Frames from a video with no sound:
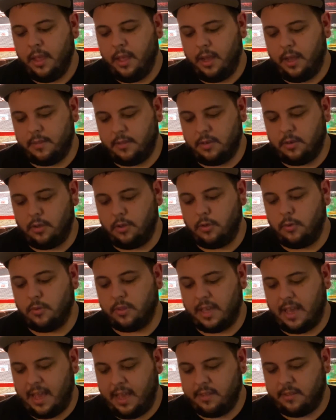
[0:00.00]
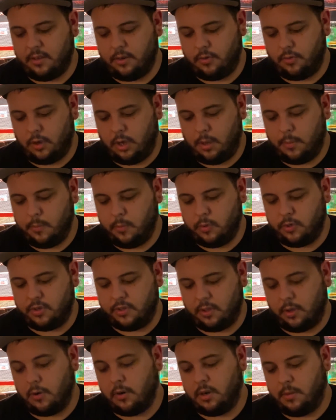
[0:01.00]
and then you use Acid Drop, which is
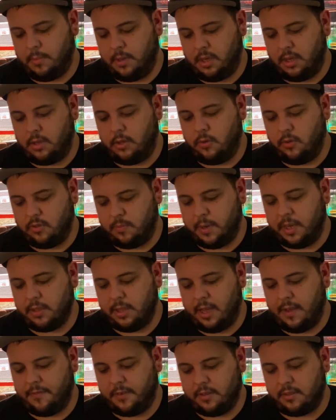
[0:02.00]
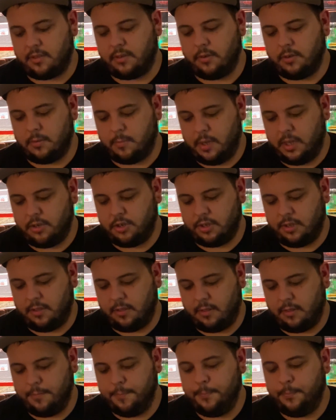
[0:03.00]
already being used by Laughing Skull
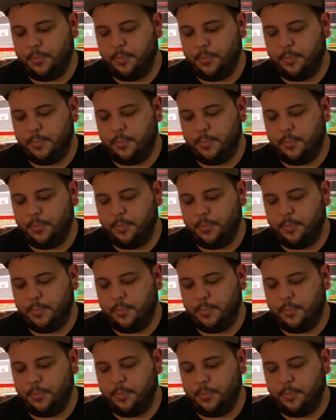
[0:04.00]
Dimensions.